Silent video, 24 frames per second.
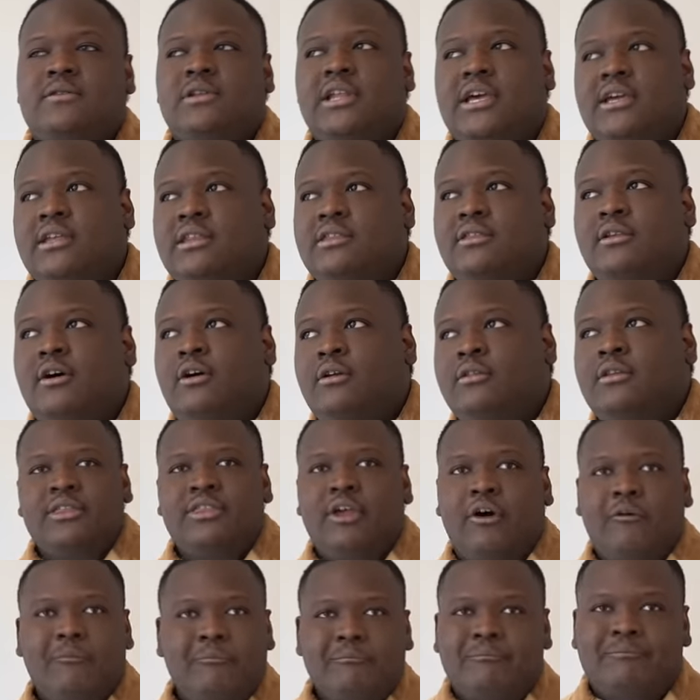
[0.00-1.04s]
Like
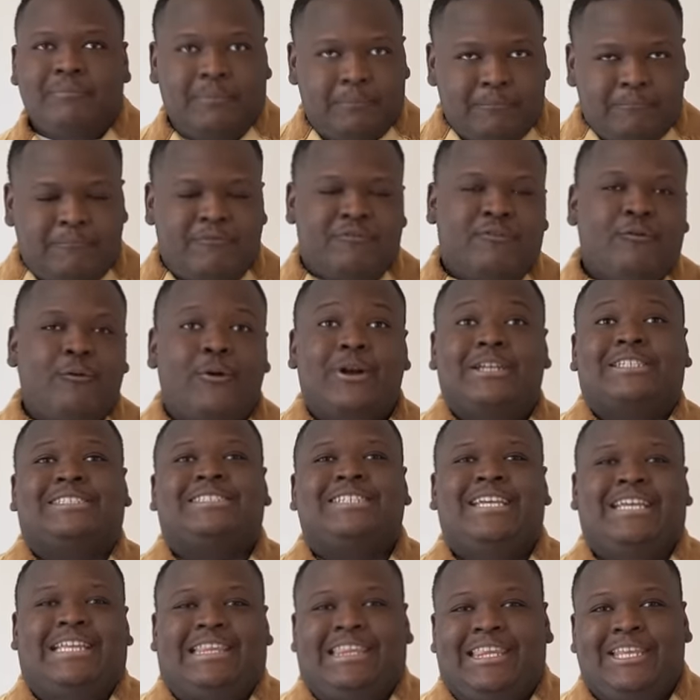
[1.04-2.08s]
don't force
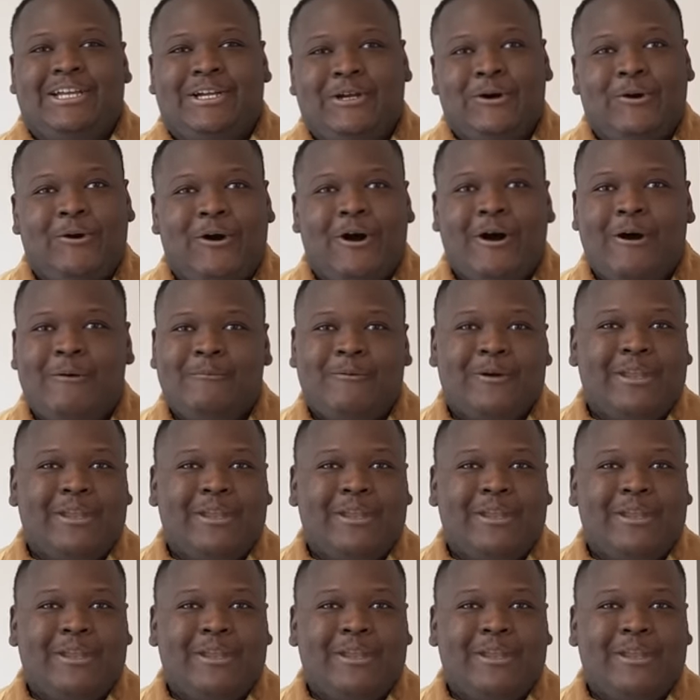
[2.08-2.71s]
it to go up,